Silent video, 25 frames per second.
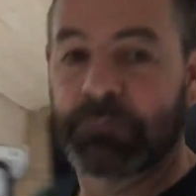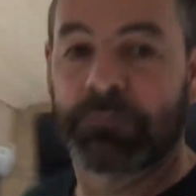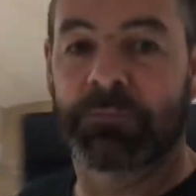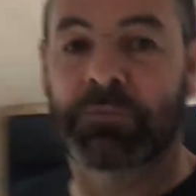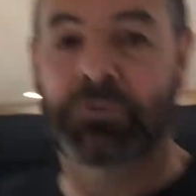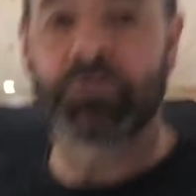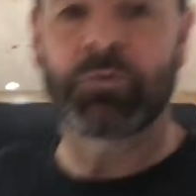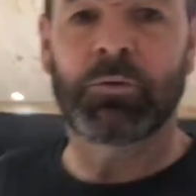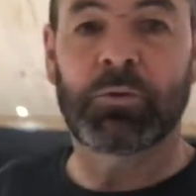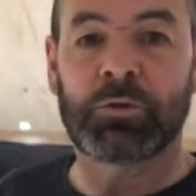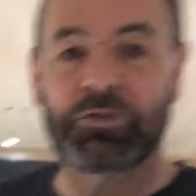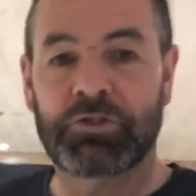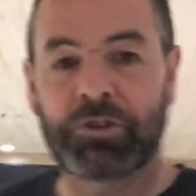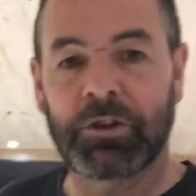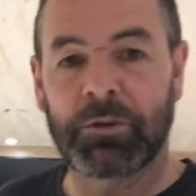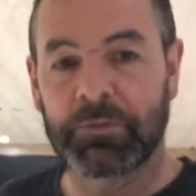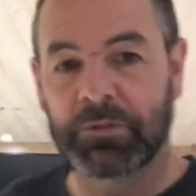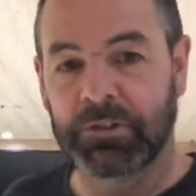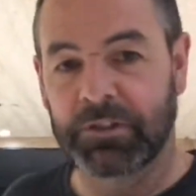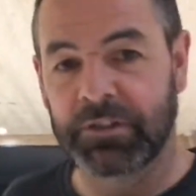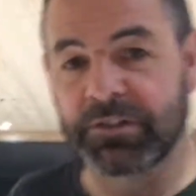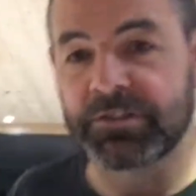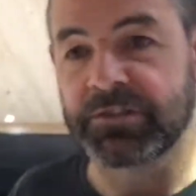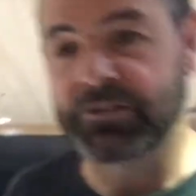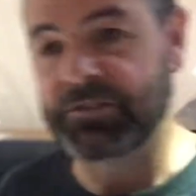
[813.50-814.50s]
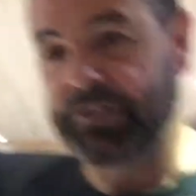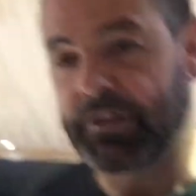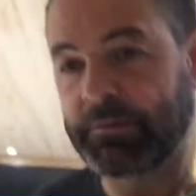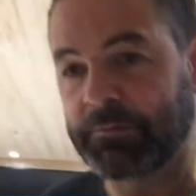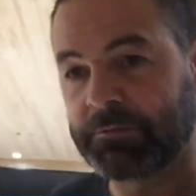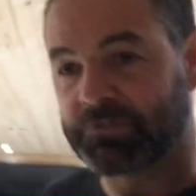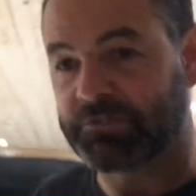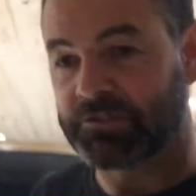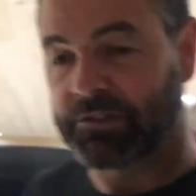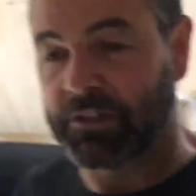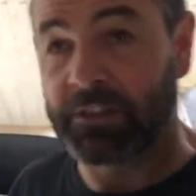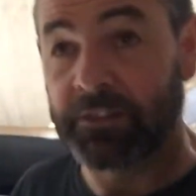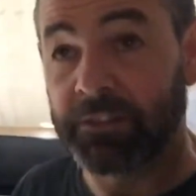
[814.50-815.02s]
I'm sort of showing you this to
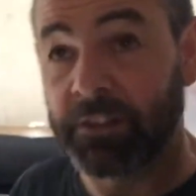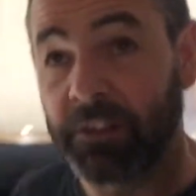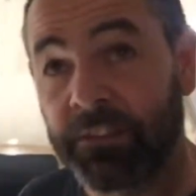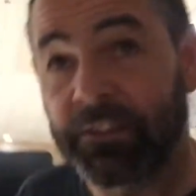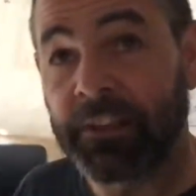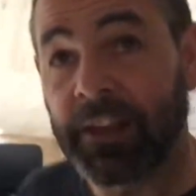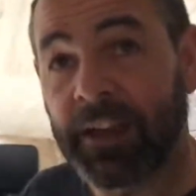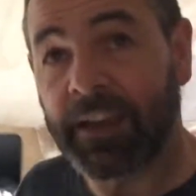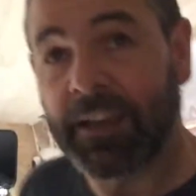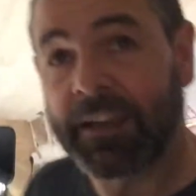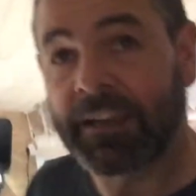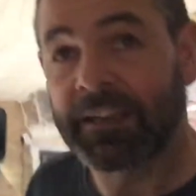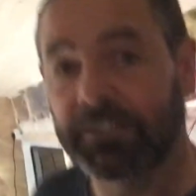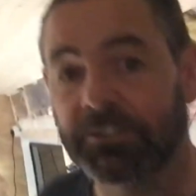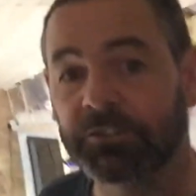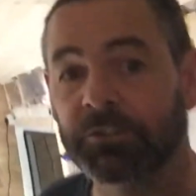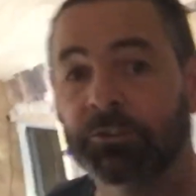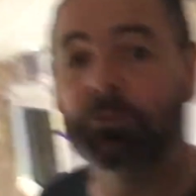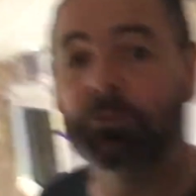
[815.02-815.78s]
demonstrate that is